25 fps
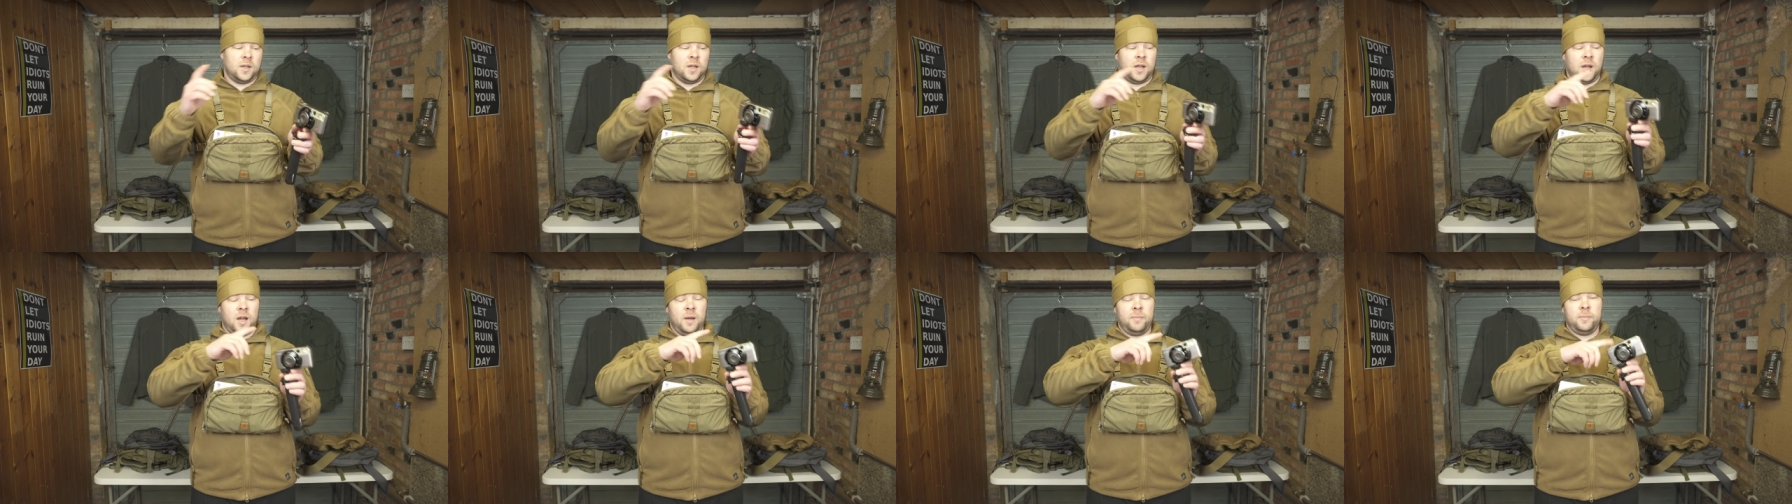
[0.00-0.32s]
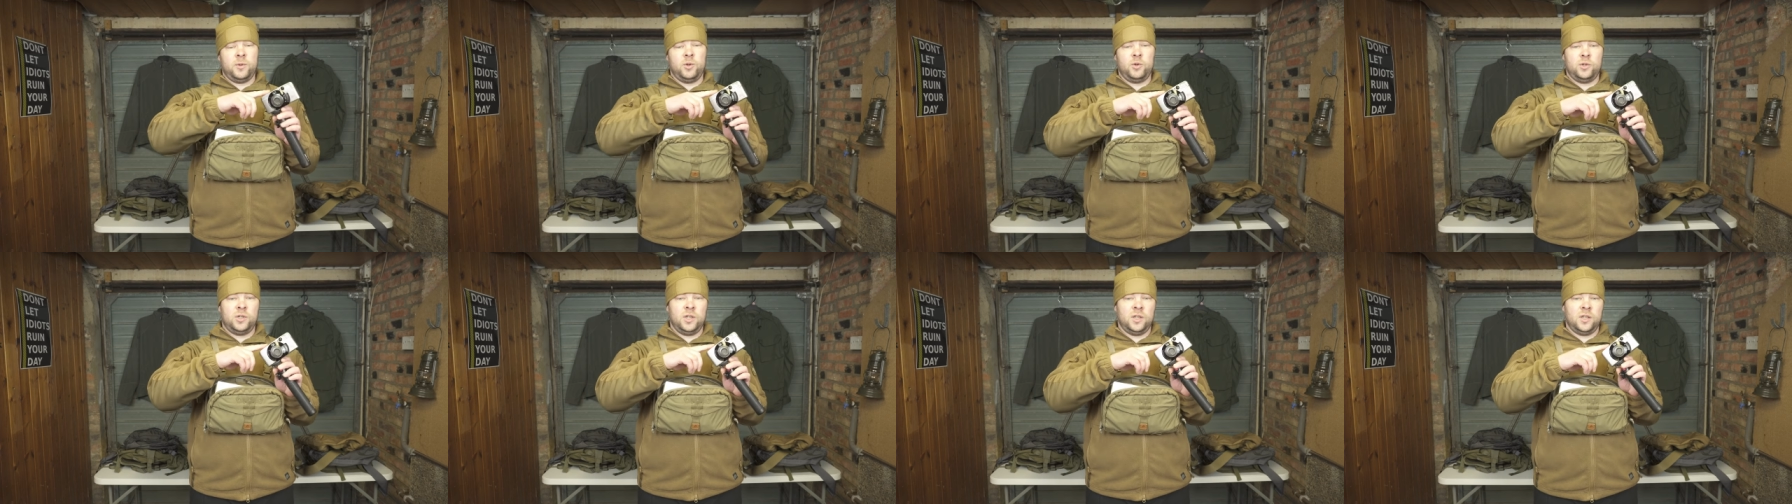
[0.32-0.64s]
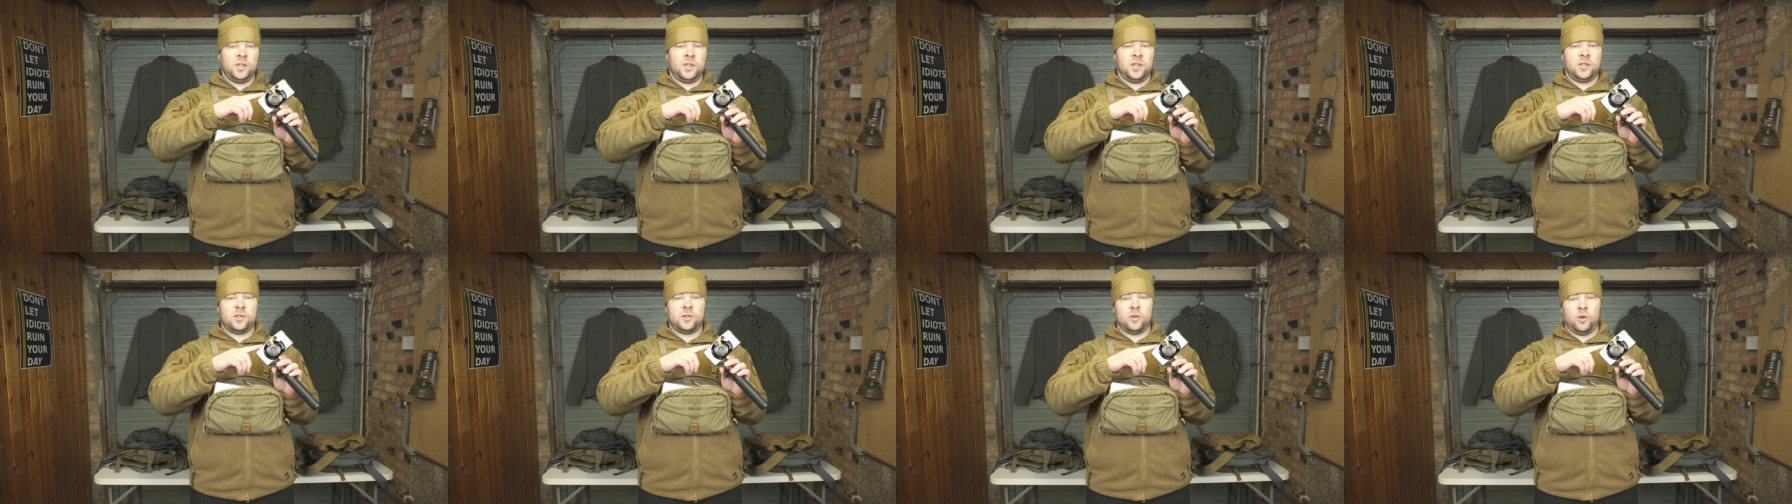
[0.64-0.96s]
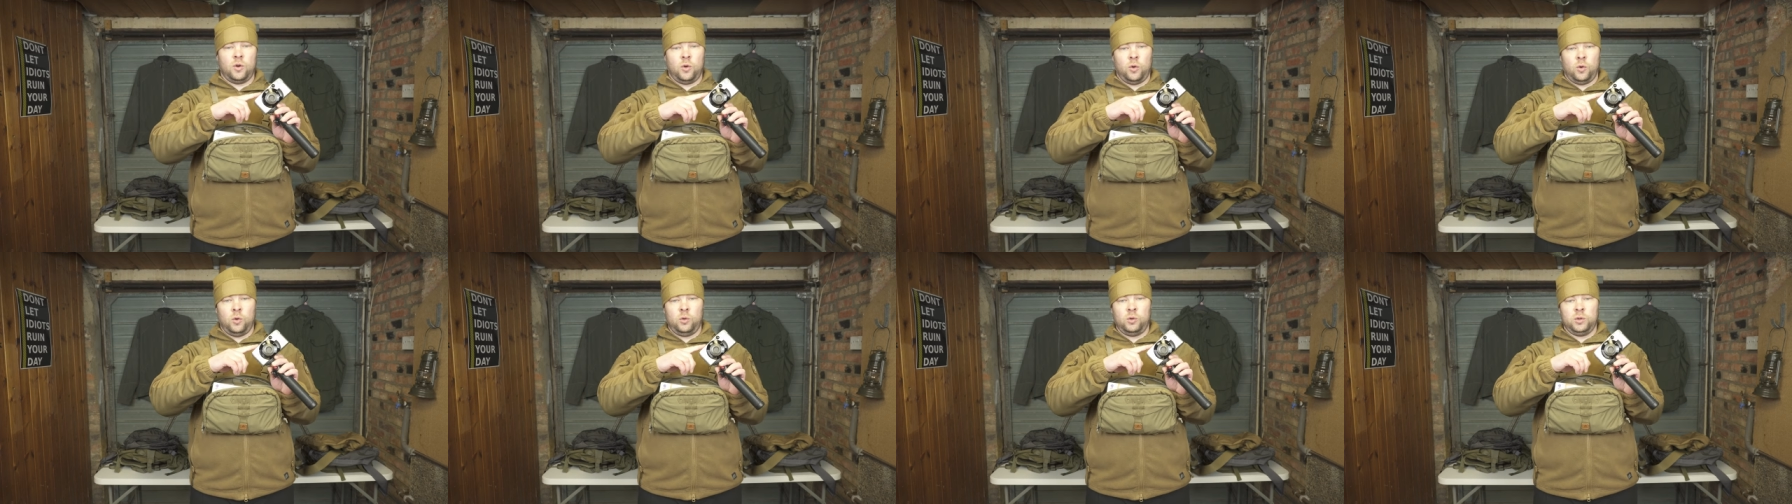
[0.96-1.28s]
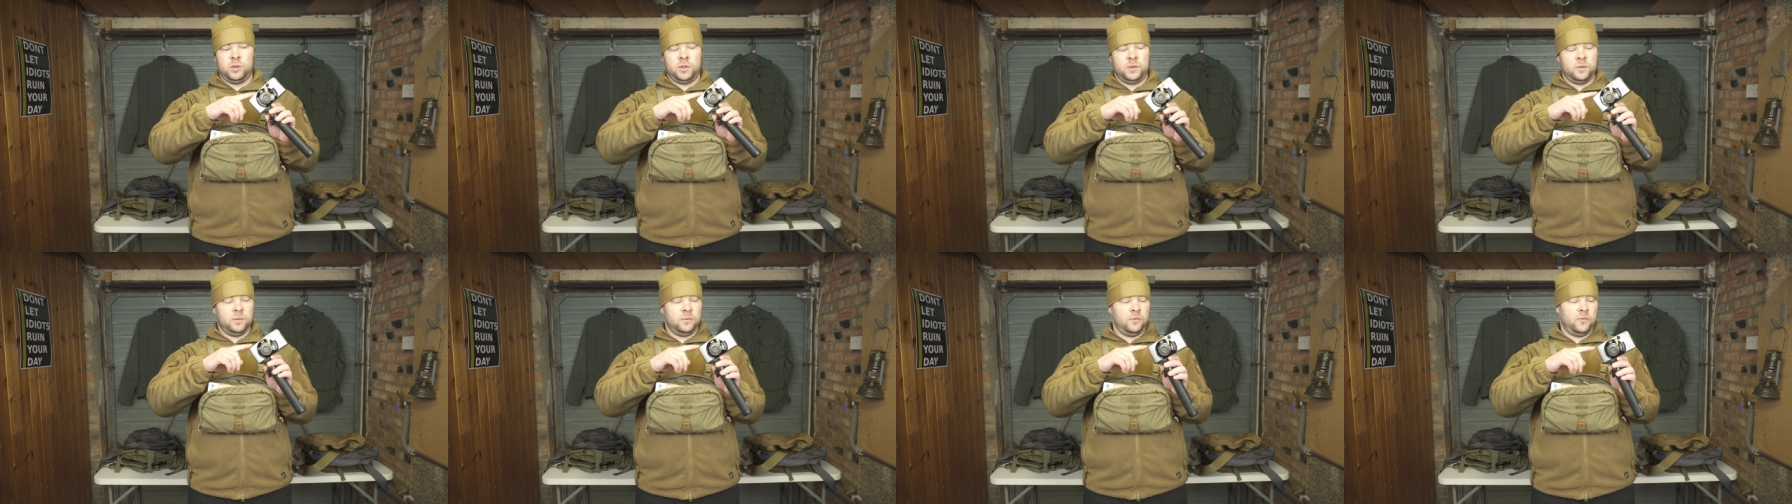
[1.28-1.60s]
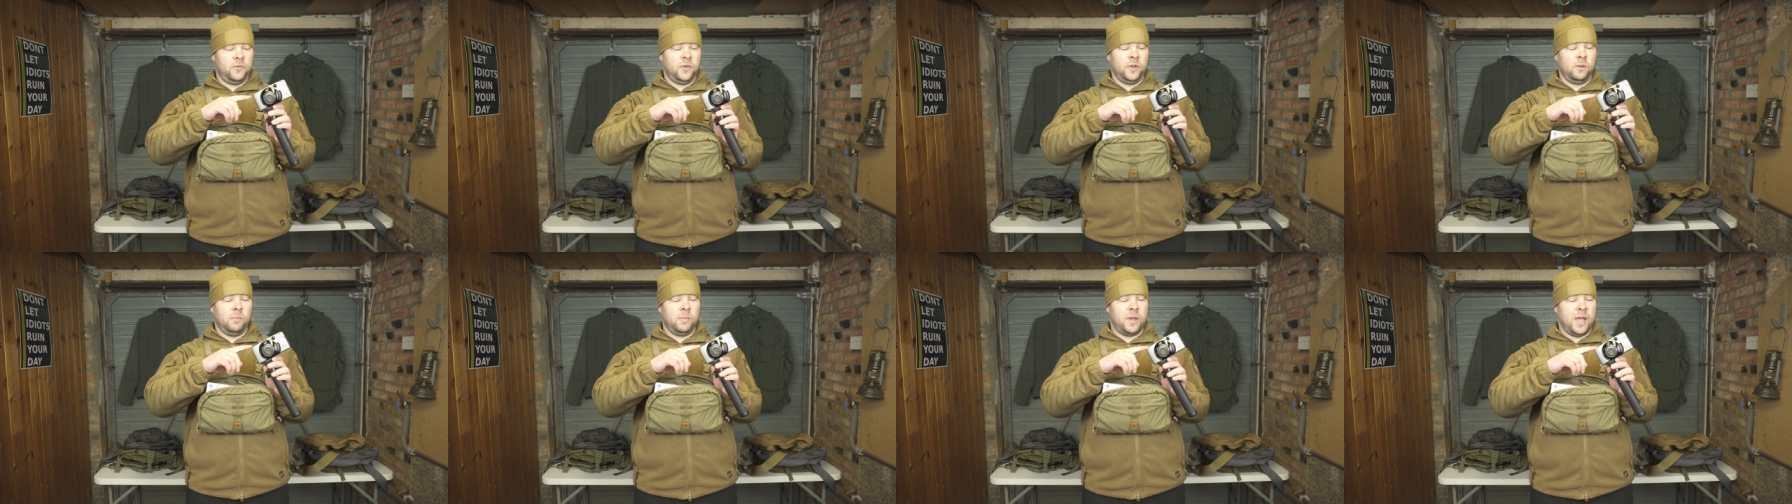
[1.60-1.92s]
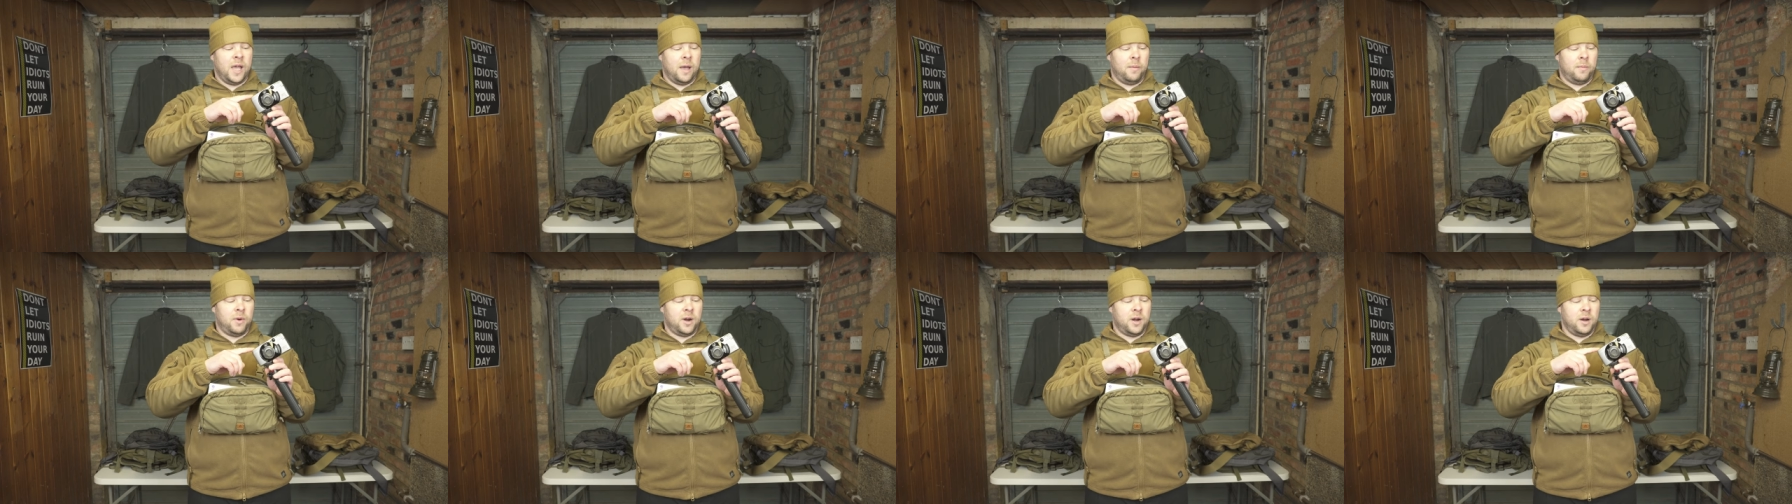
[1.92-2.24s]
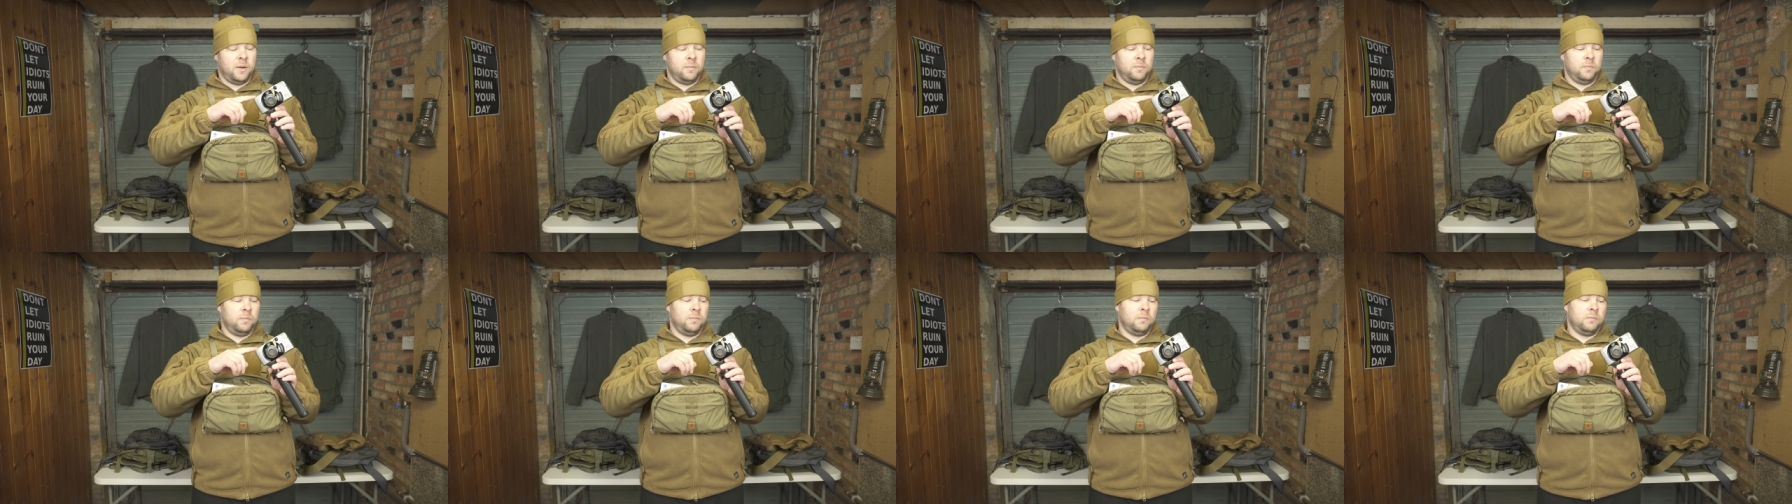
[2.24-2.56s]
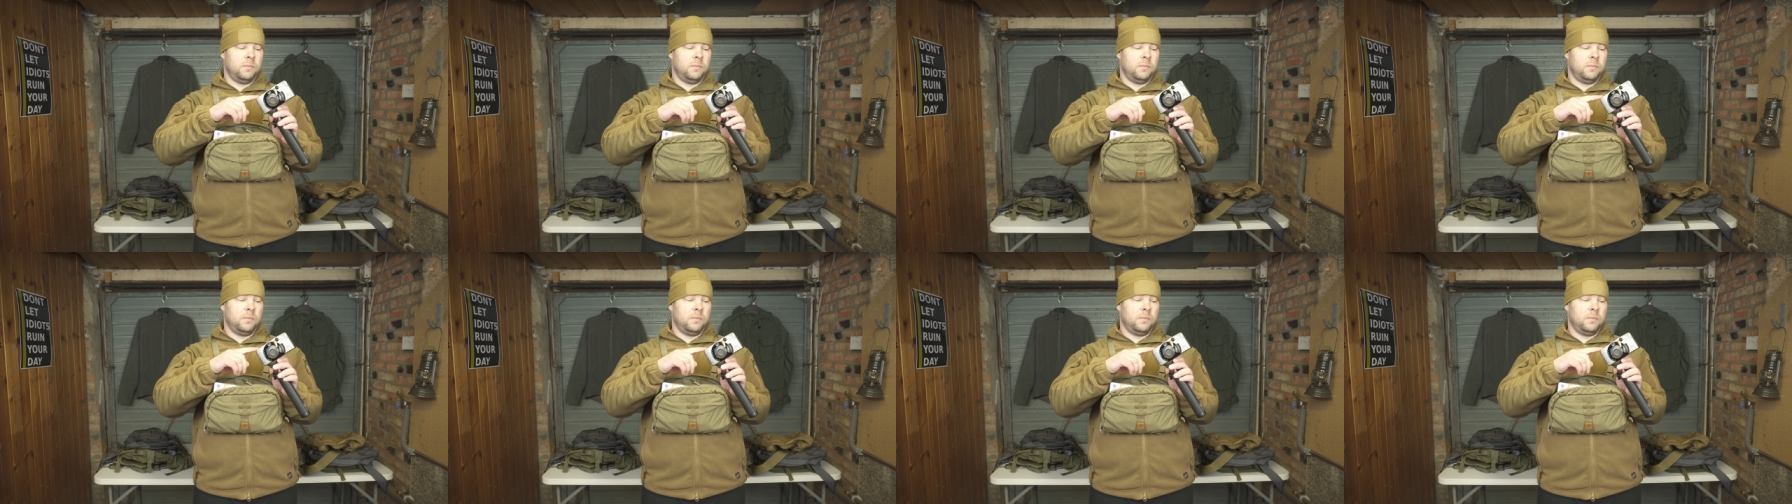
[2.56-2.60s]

I'm using this old film camera